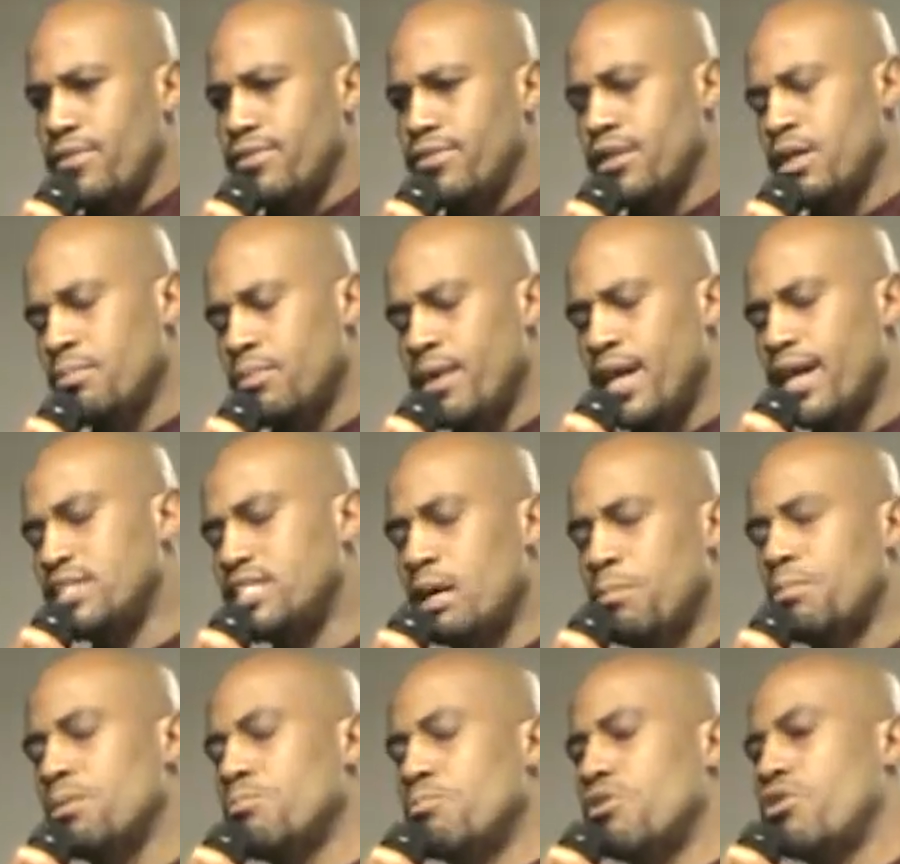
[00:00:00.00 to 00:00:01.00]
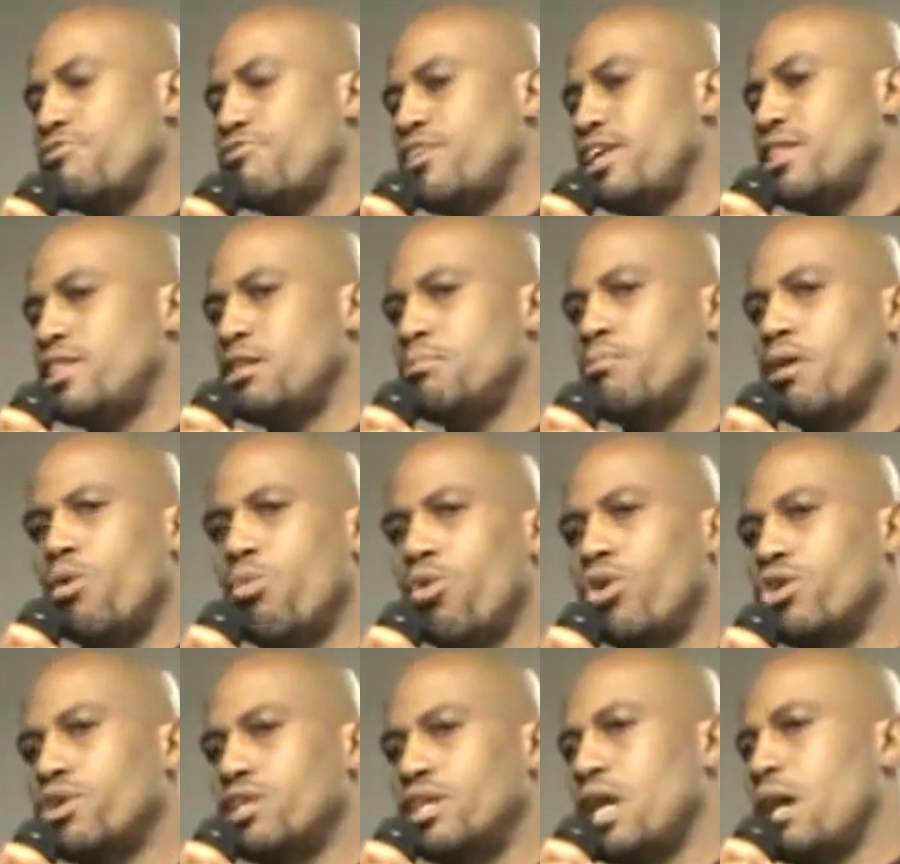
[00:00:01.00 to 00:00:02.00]
Some days I put more faith in my
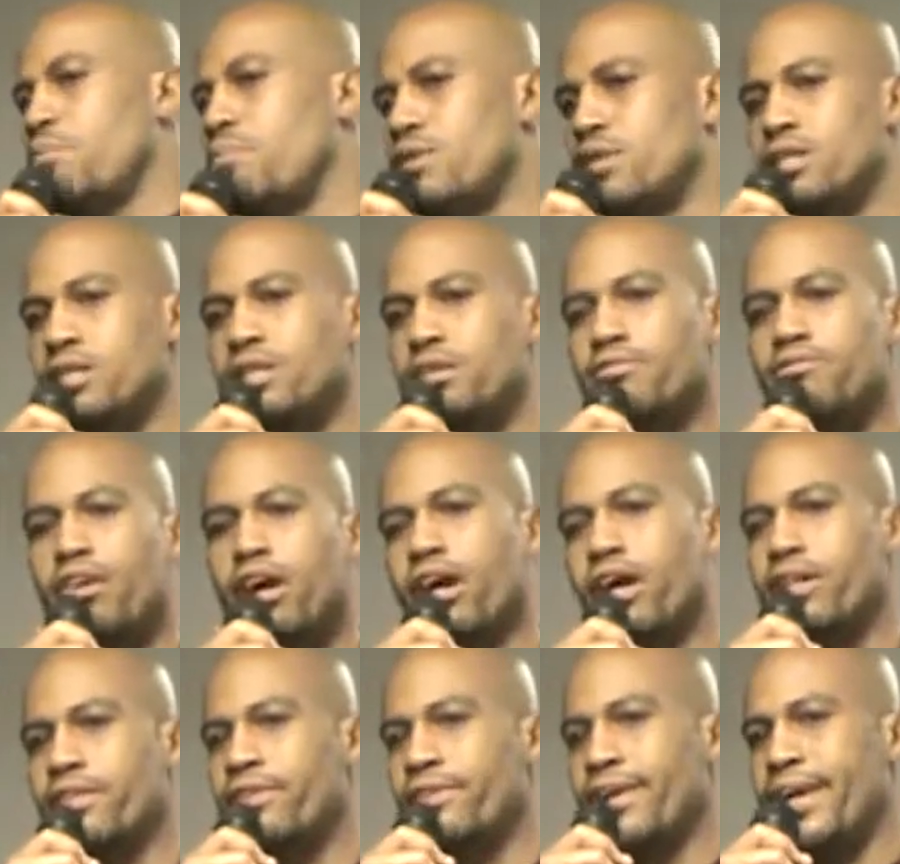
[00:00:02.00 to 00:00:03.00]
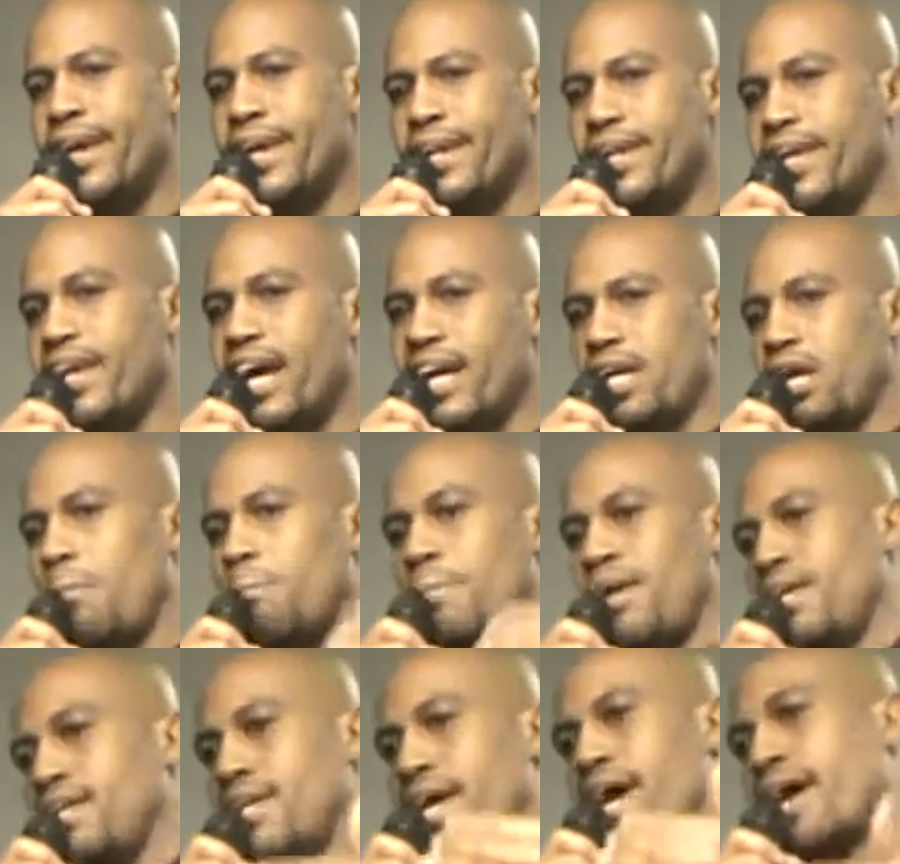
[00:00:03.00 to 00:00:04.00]
work than I put in the Father, and then I get
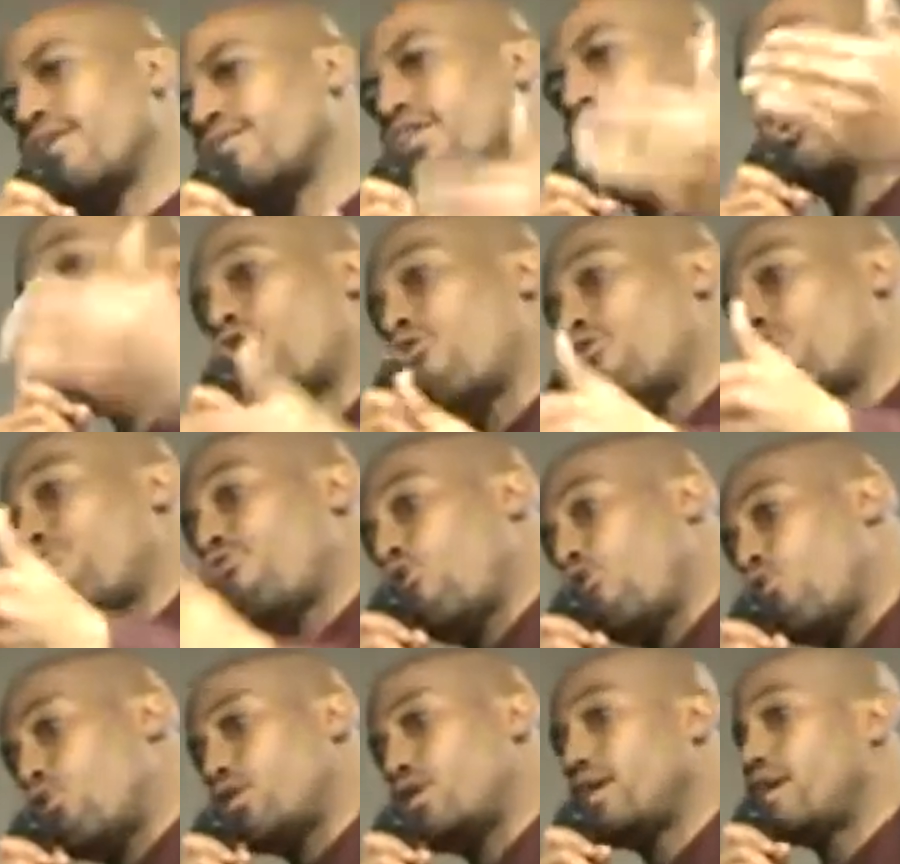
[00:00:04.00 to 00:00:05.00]
beat down later on the floor.